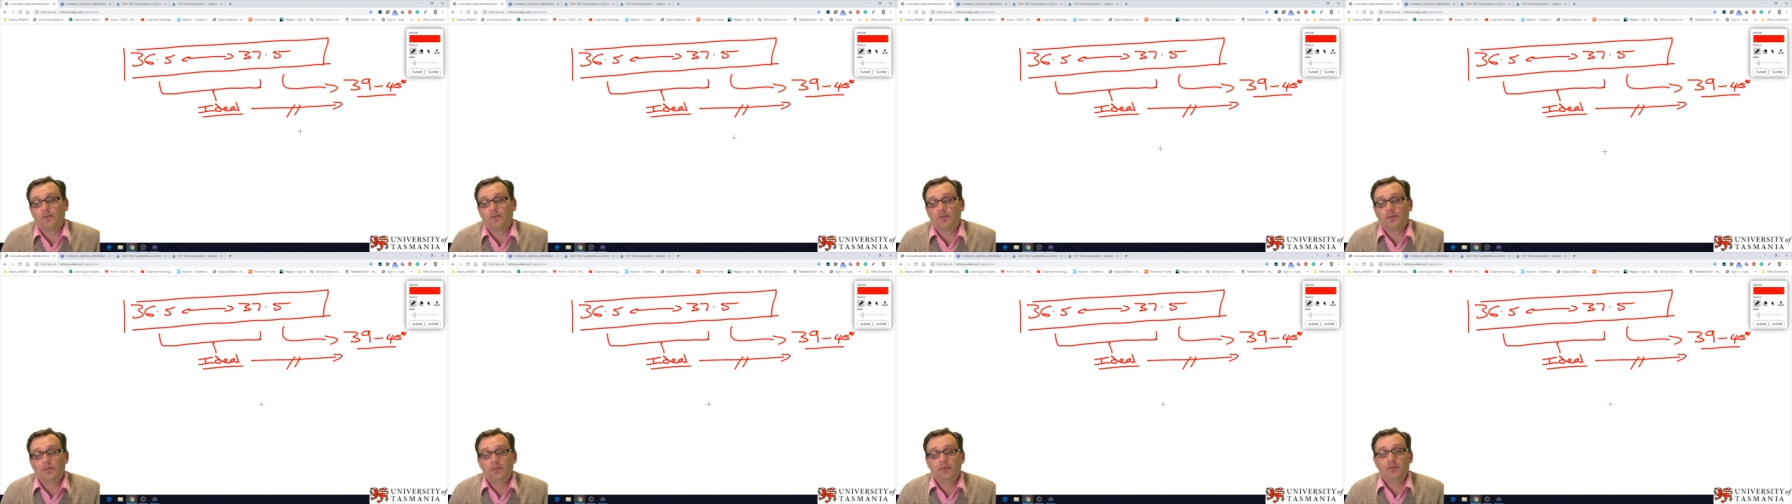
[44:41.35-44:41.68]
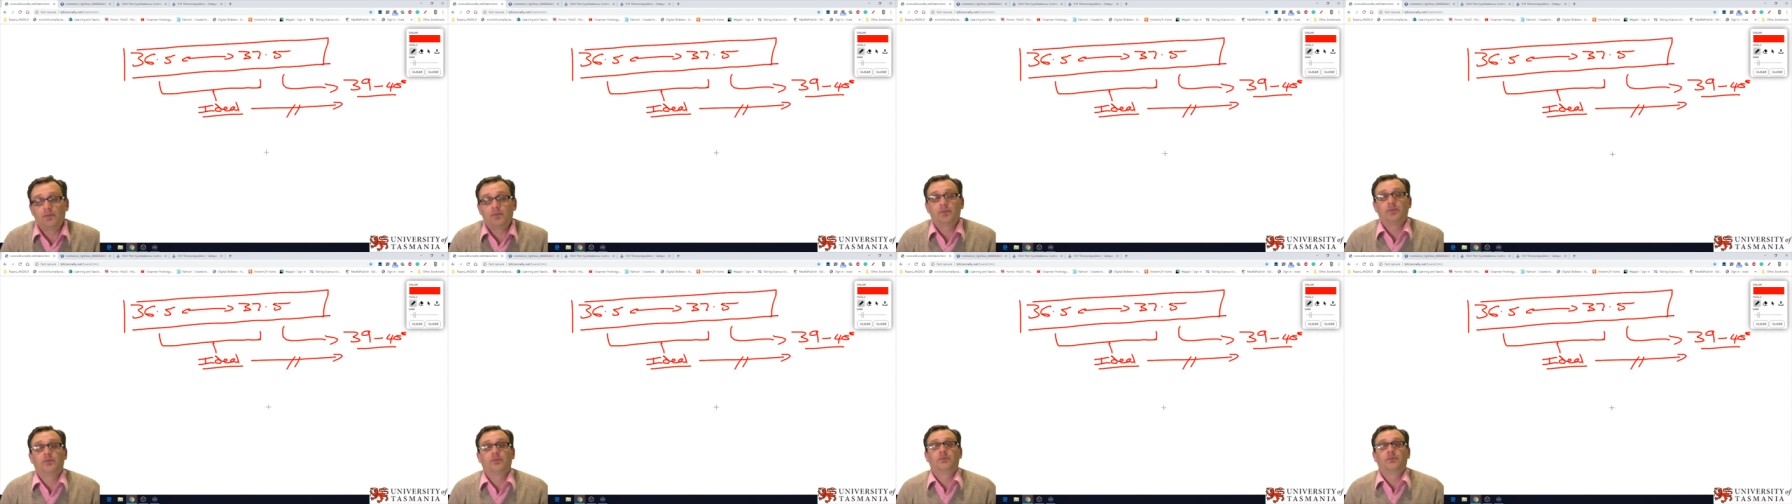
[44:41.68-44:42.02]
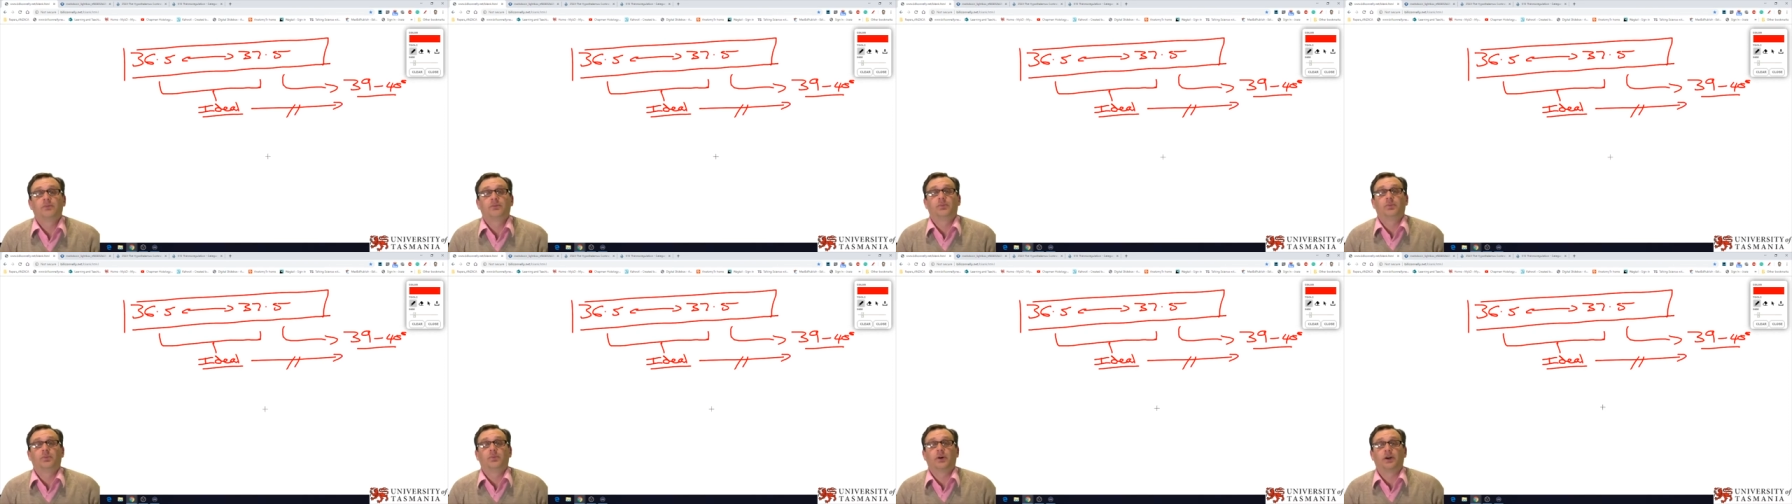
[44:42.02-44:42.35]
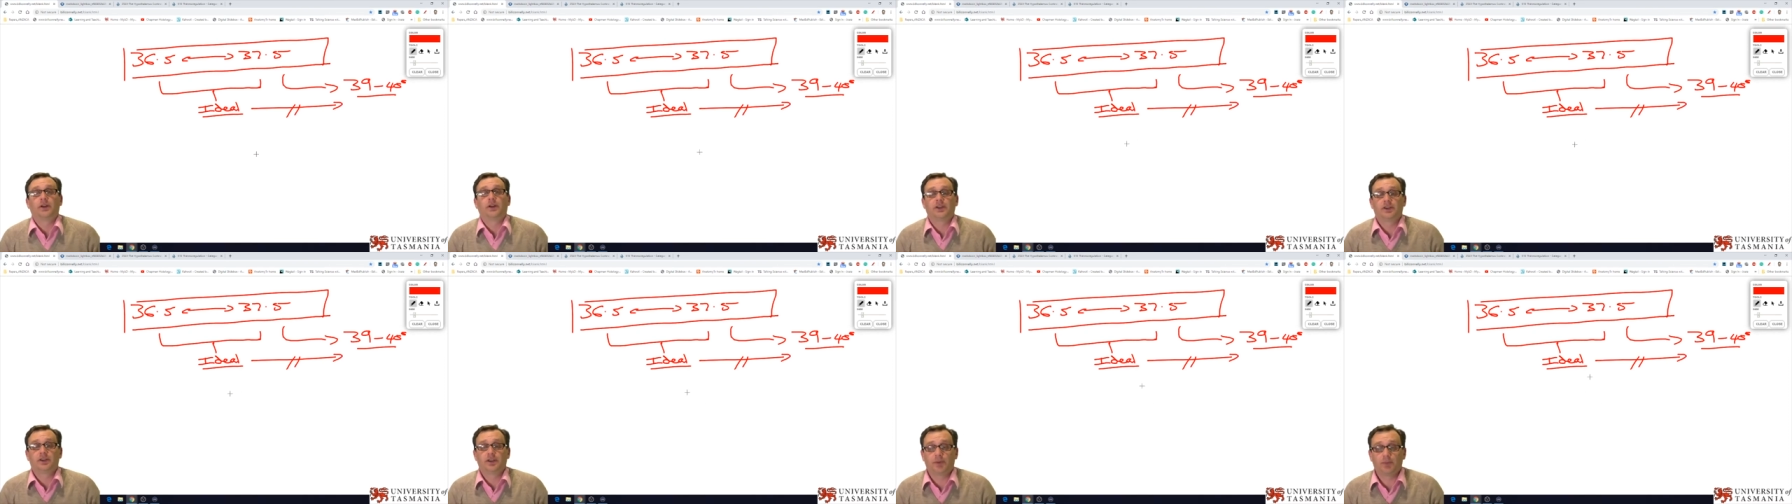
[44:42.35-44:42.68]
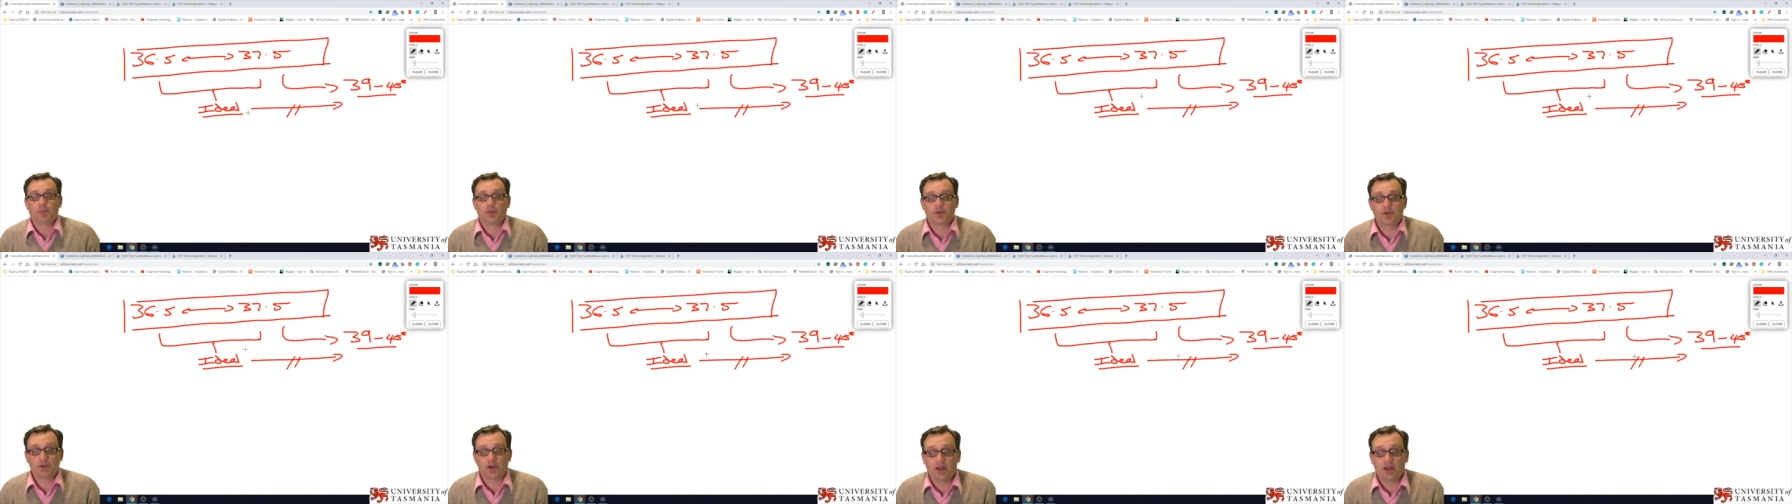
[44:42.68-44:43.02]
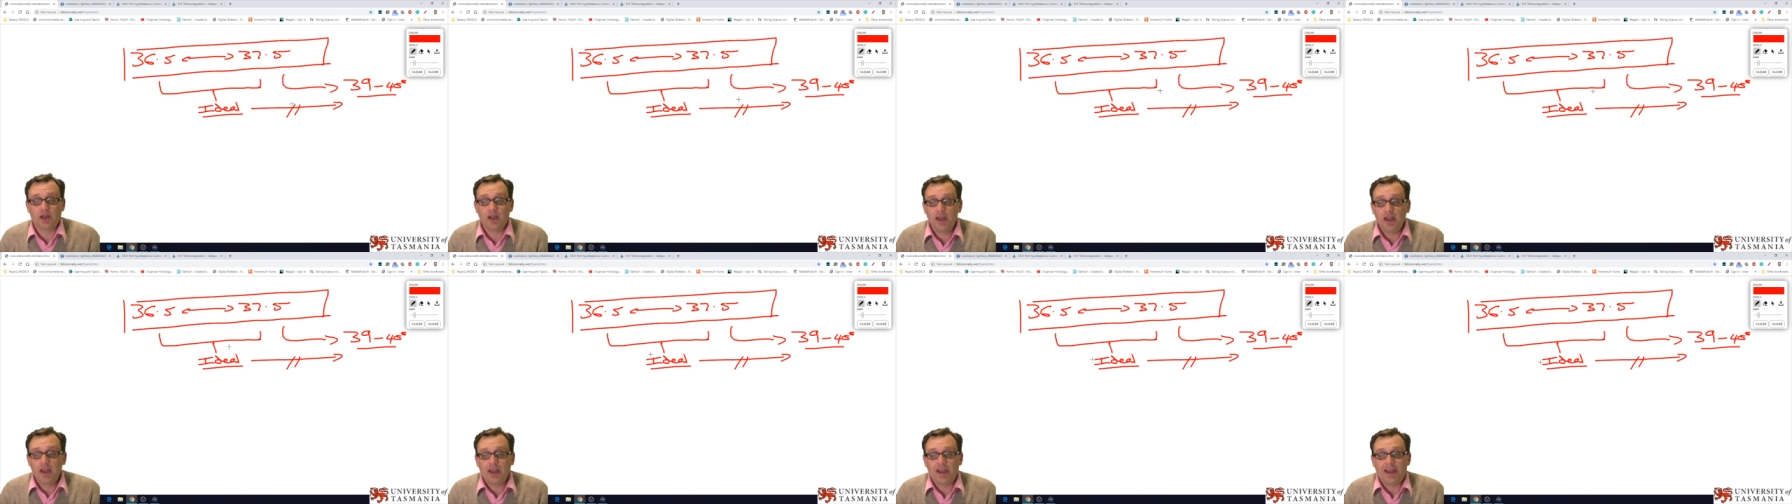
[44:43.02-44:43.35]
of body
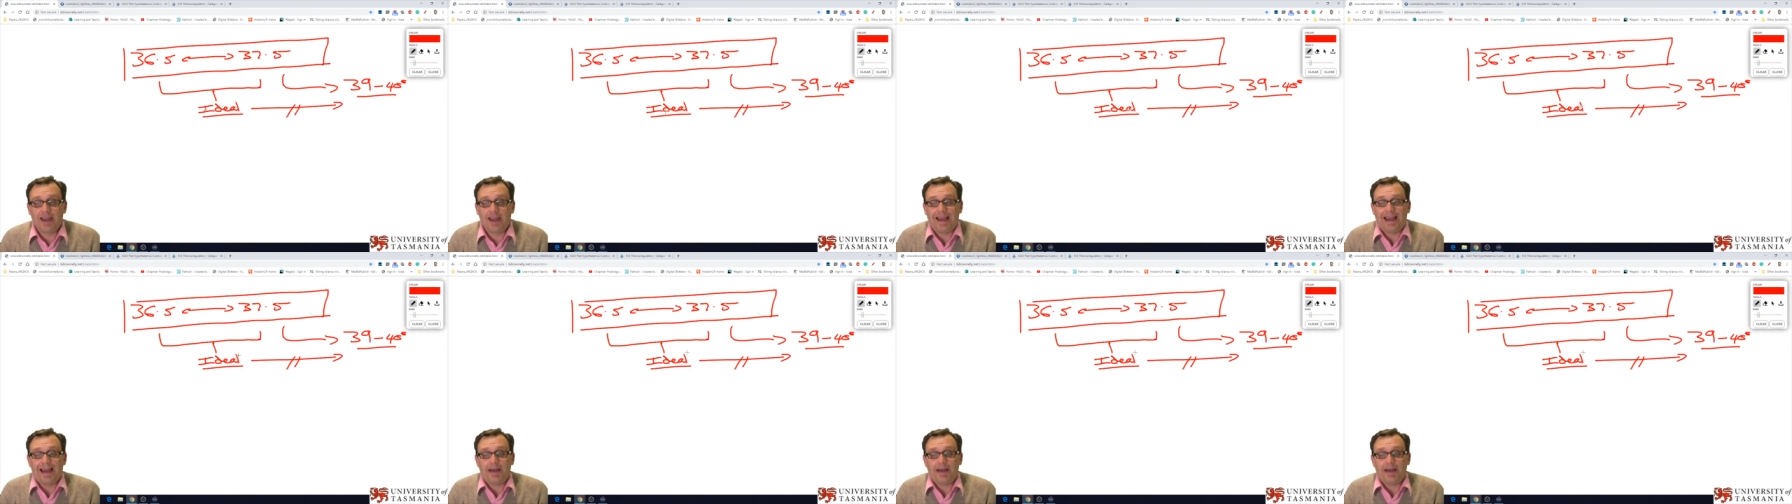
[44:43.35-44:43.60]
temperature.